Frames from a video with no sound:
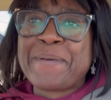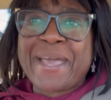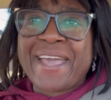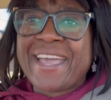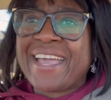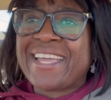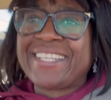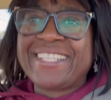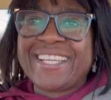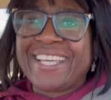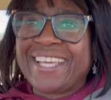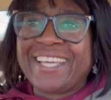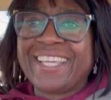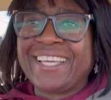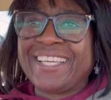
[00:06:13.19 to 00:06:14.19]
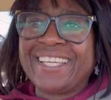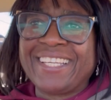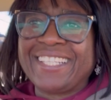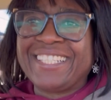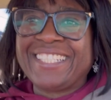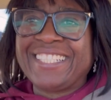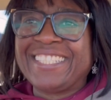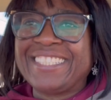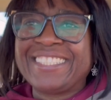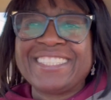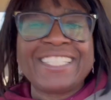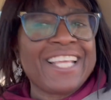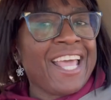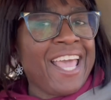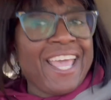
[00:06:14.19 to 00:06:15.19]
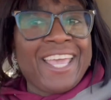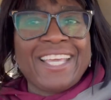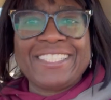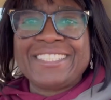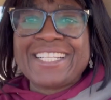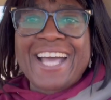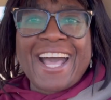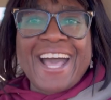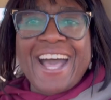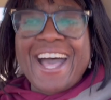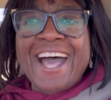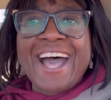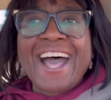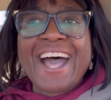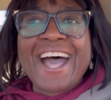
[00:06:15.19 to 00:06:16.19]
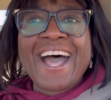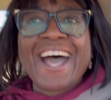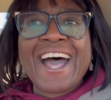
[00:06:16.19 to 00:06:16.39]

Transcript: bad days, and I,